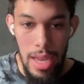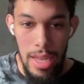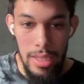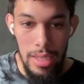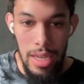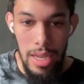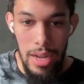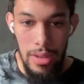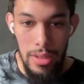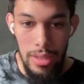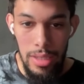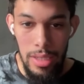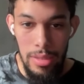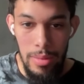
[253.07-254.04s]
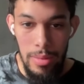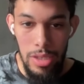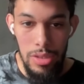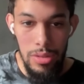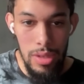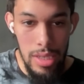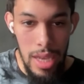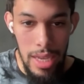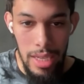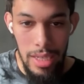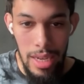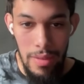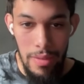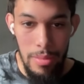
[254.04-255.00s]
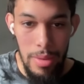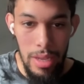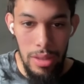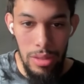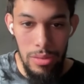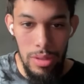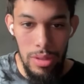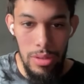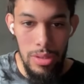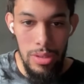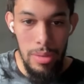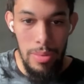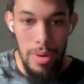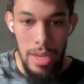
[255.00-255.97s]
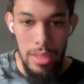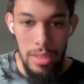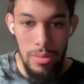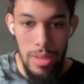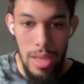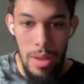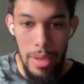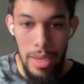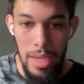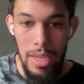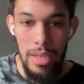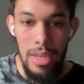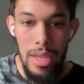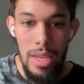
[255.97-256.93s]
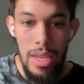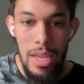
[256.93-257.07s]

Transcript: I had to cut out cleans. My issue is I can never make it through a Thursday practice without pain,